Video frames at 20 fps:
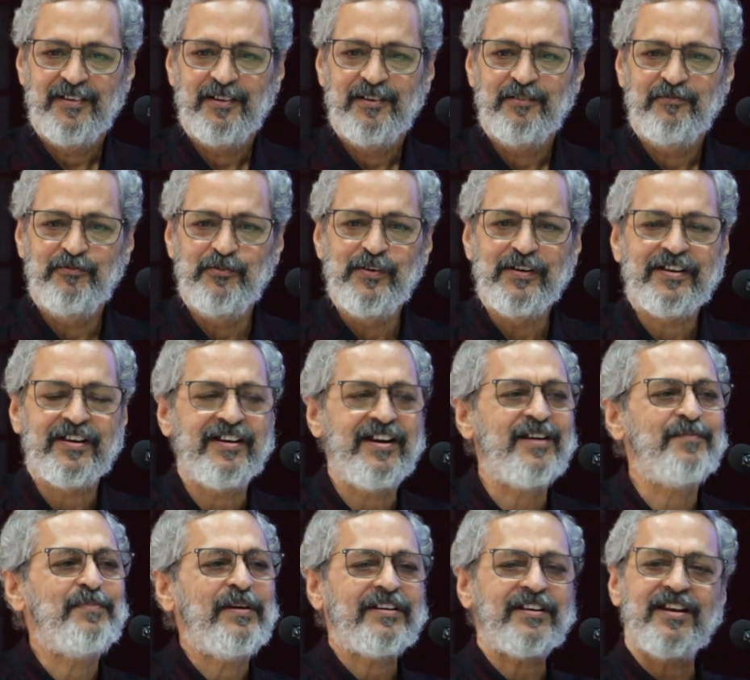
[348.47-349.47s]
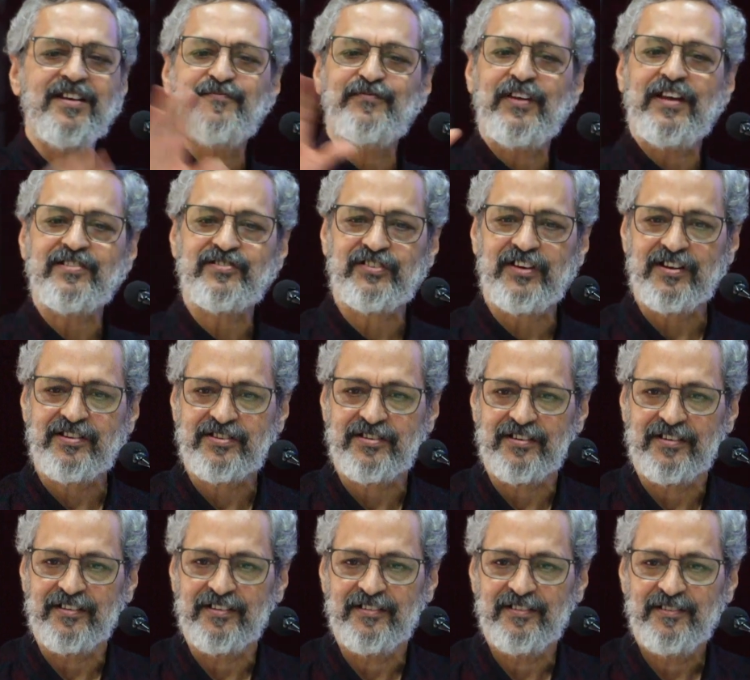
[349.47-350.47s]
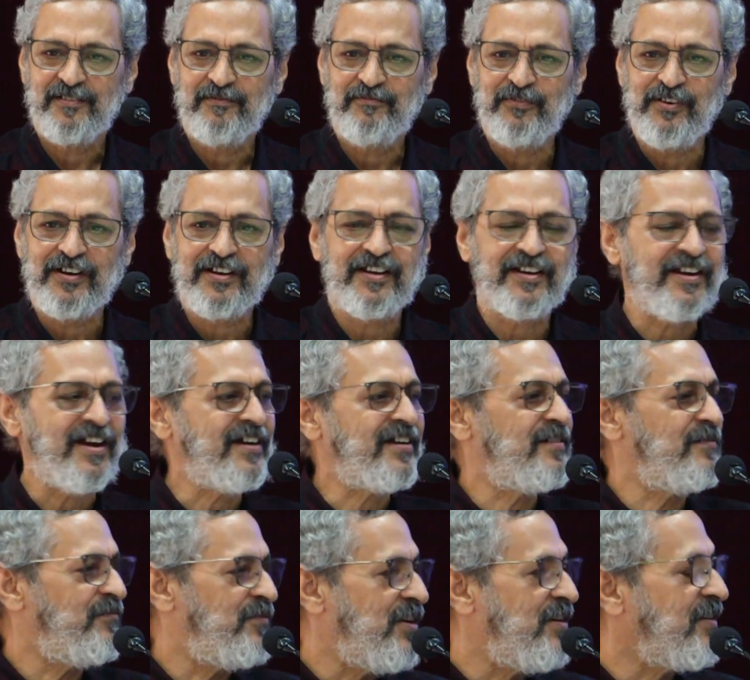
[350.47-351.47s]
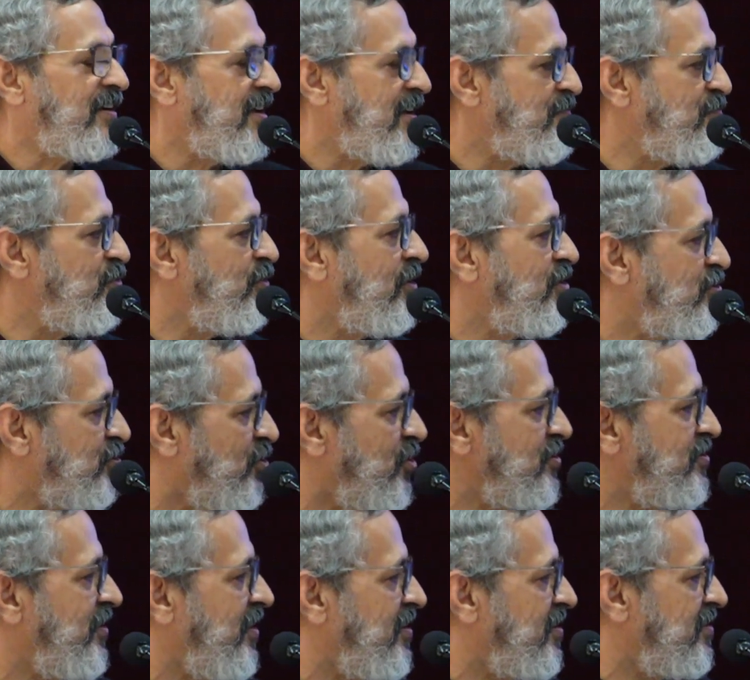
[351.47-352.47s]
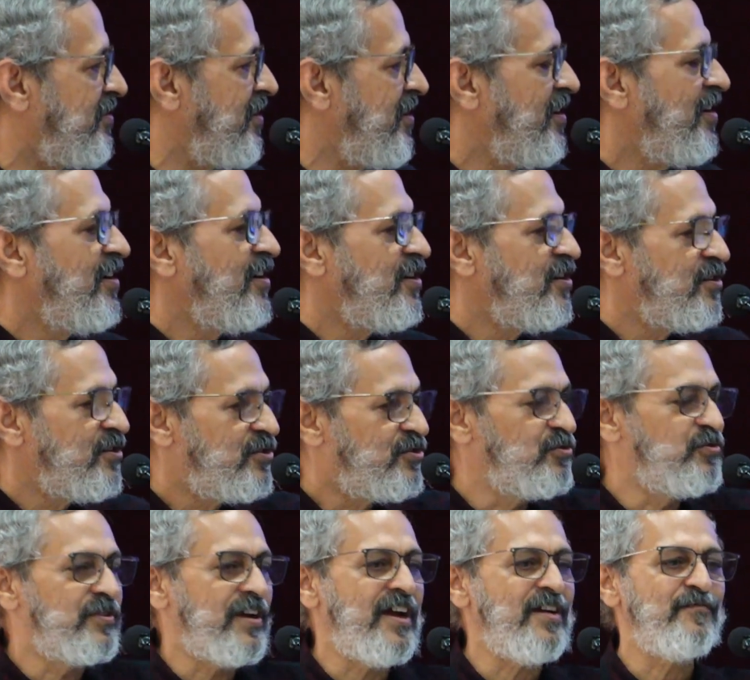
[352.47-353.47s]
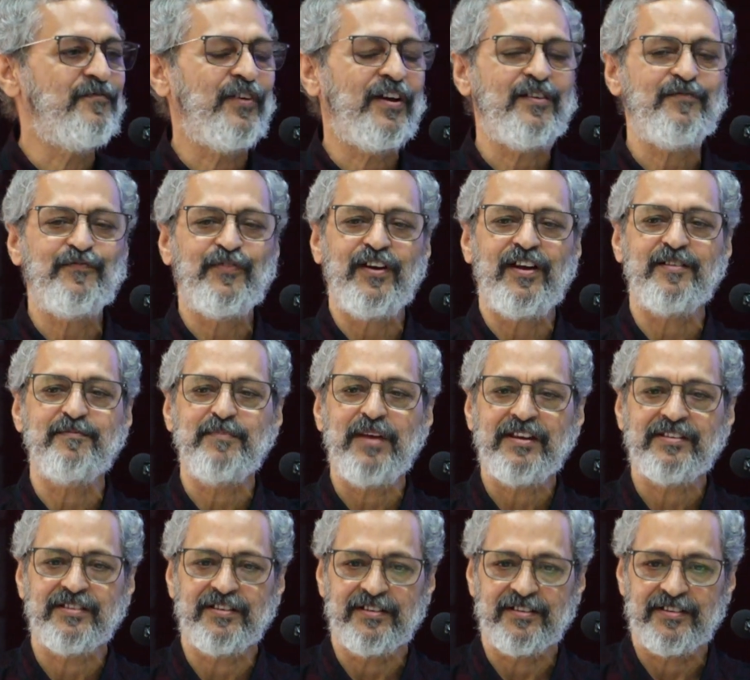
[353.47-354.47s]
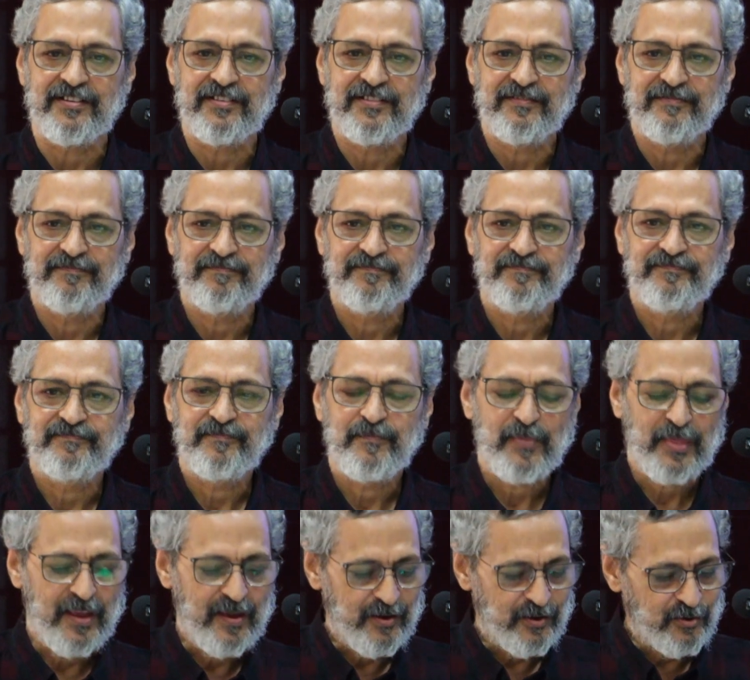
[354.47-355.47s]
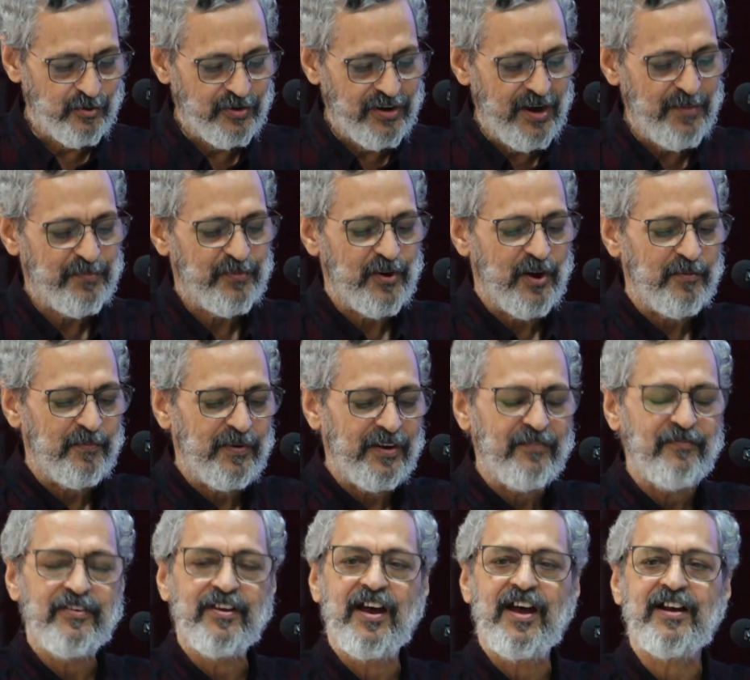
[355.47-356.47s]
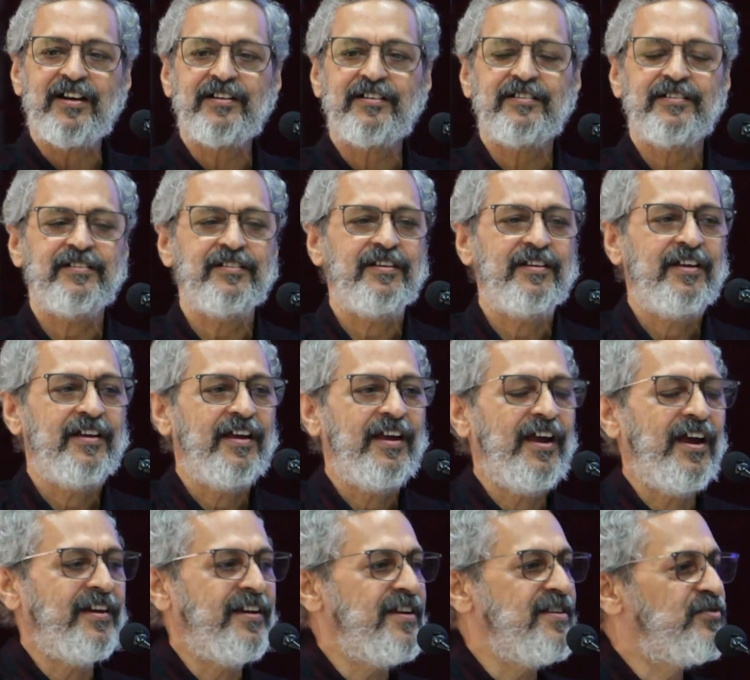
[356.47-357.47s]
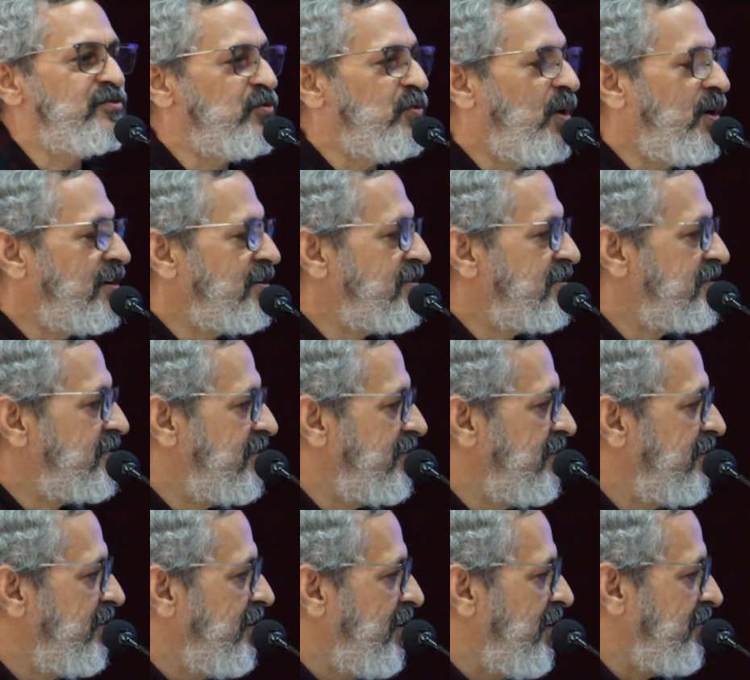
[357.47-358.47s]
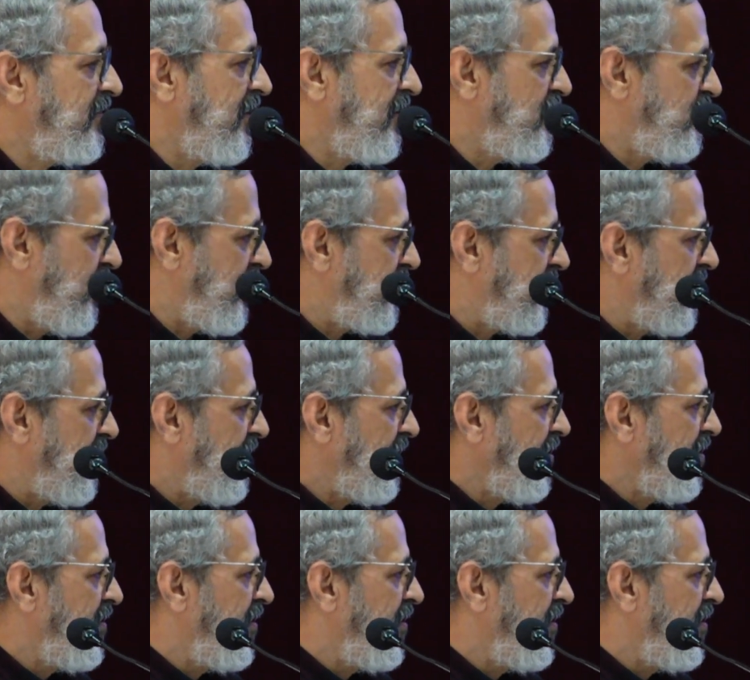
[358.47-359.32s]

we will create better infrastructure, we'll give you resources to run welfare measures. Today, probably we are heading towards a situation